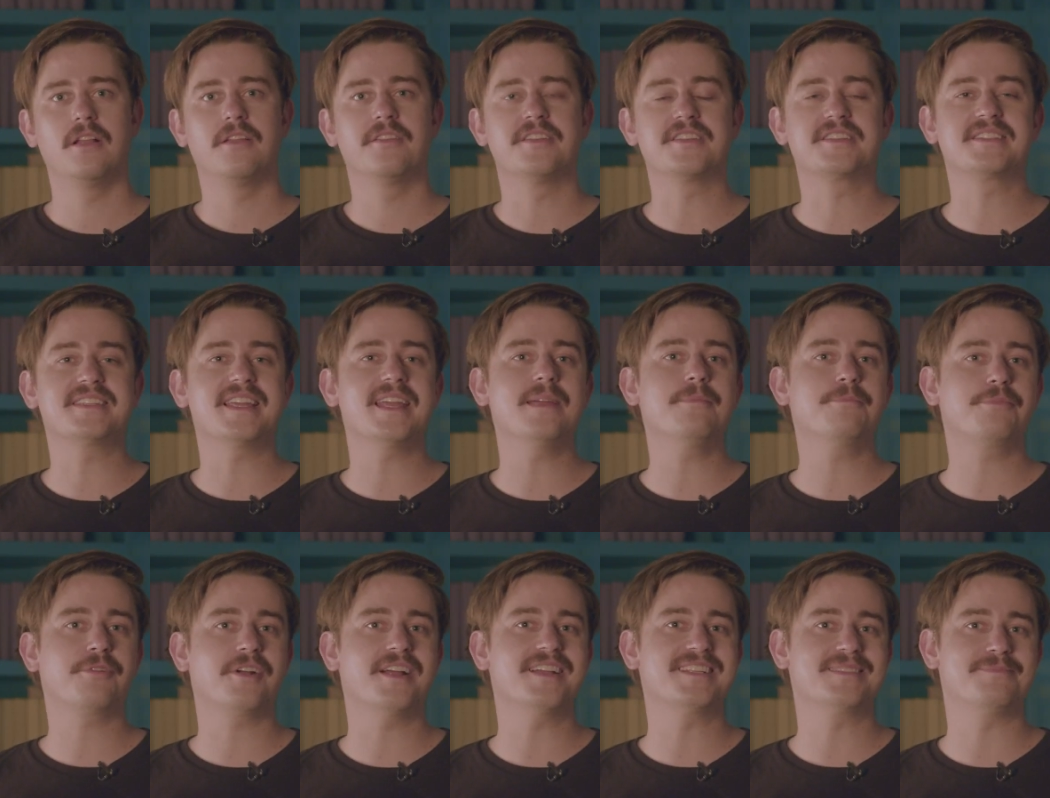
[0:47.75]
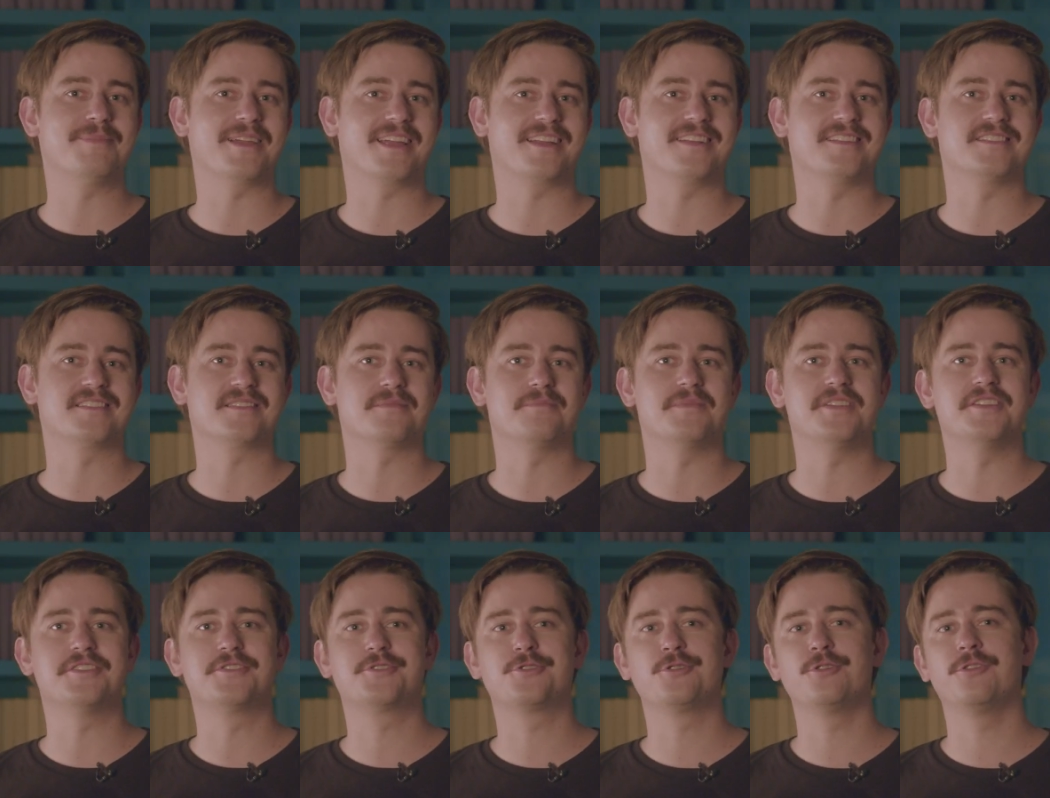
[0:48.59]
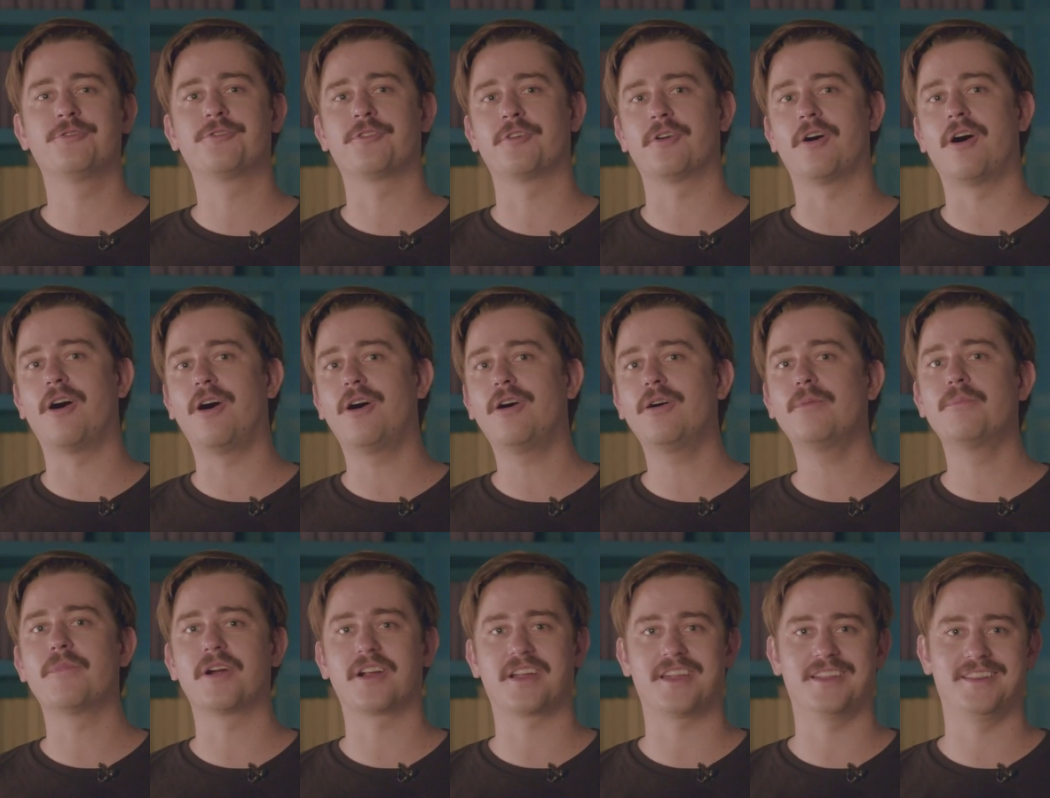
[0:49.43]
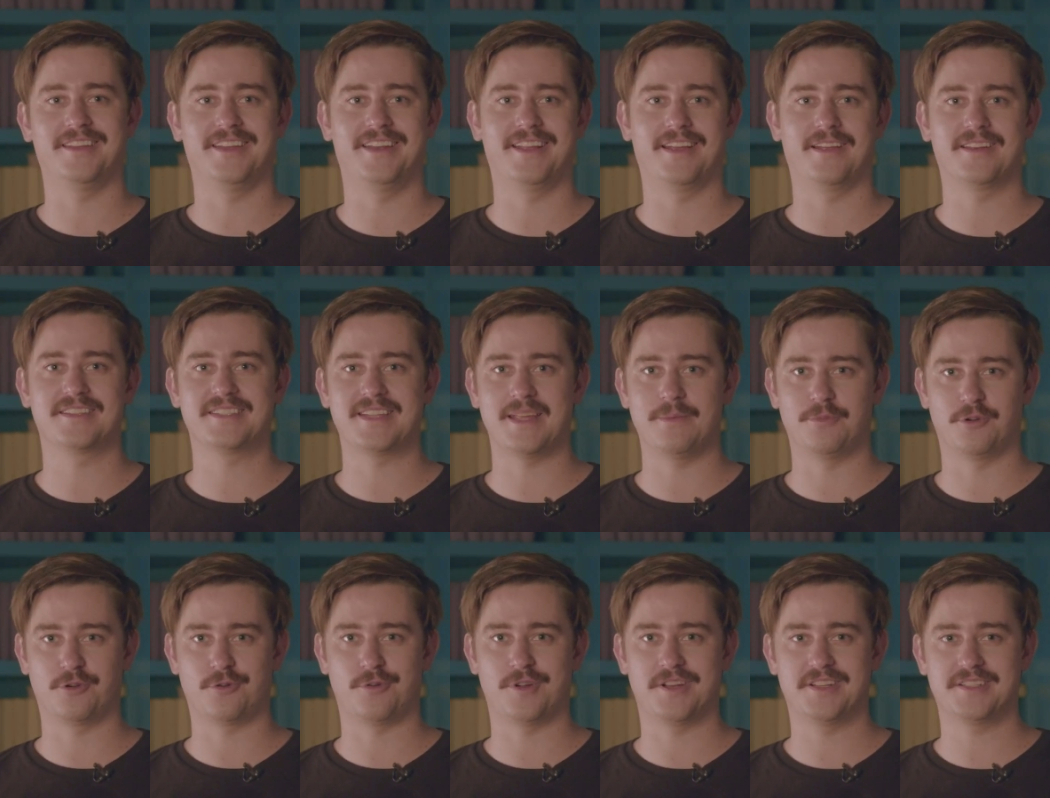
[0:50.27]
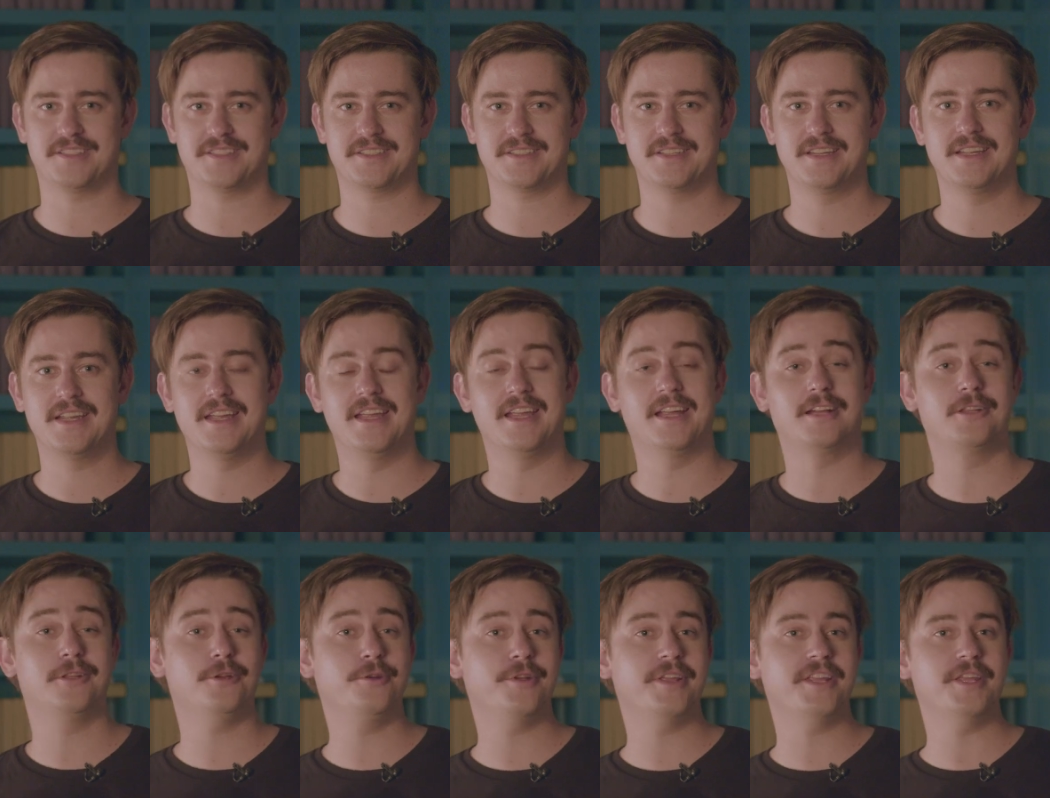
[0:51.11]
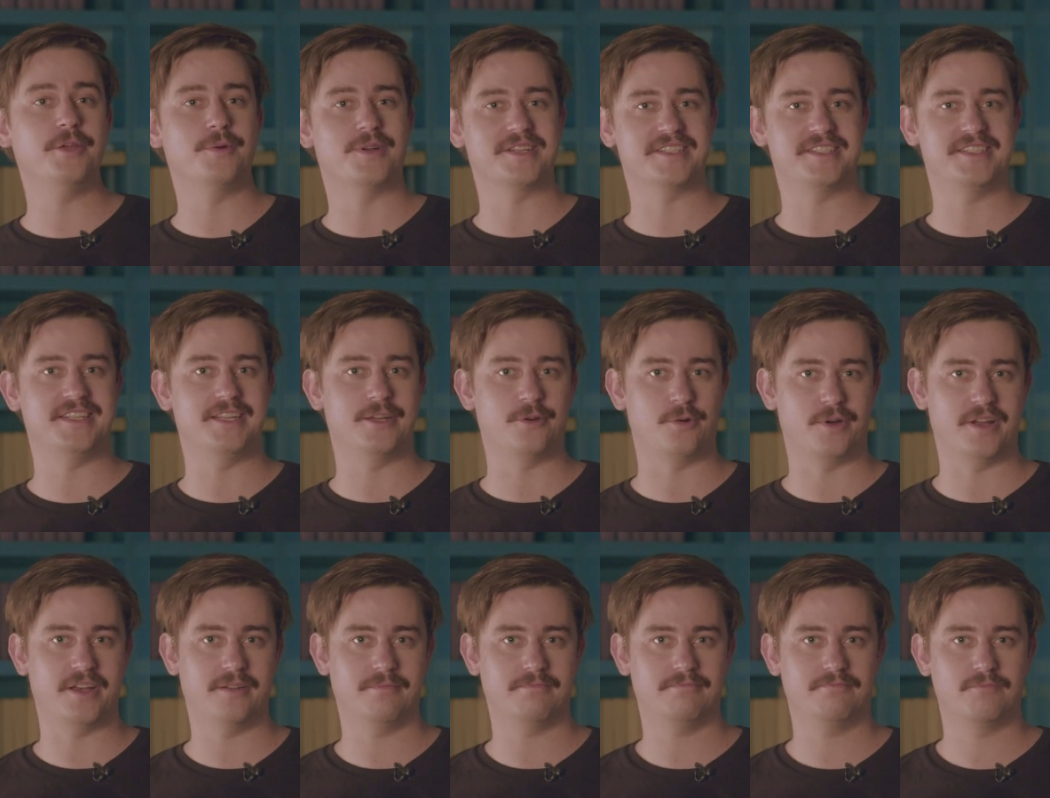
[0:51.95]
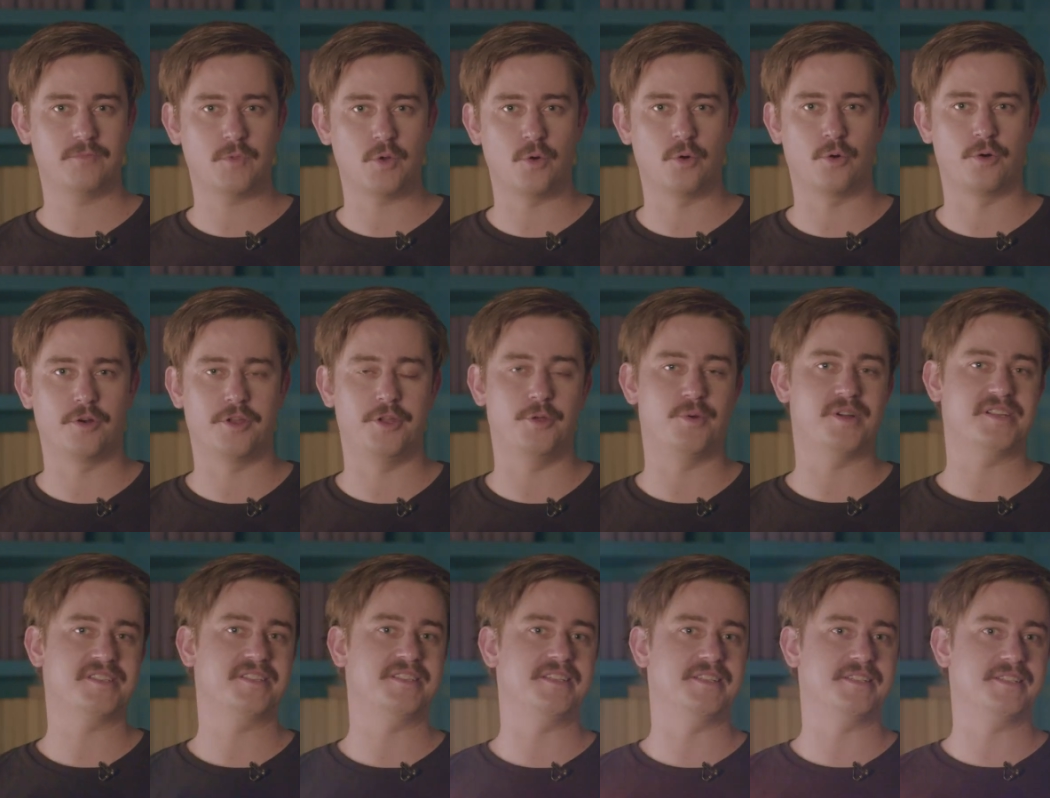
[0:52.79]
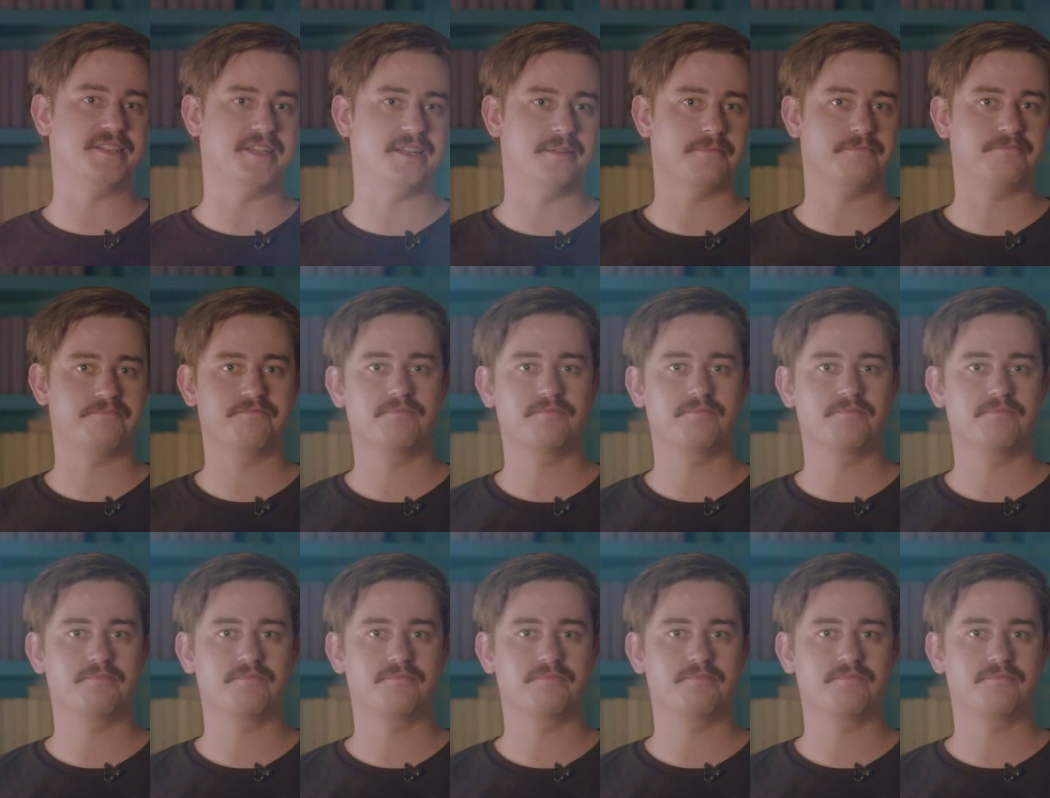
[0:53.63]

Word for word: The same price mechanism is true for all market-leading stablecoins, including USD Coin, or USDC